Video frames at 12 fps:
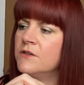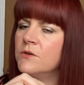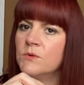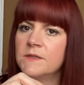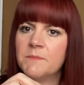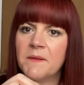I don't
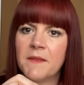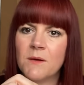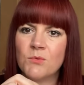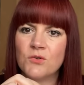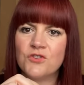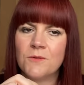want to spend that
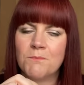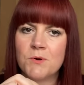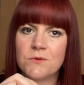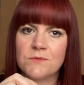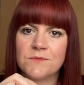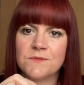much on
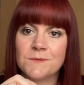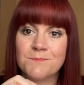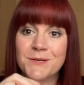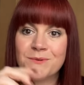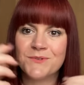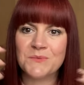buttons.
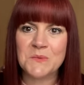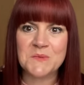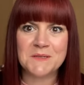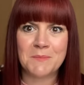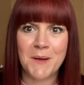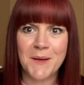But if someone was
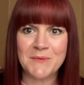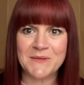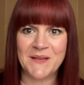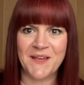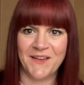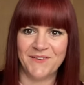to buy them as
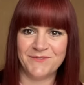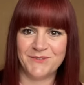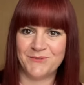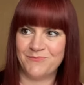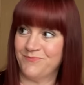a gift,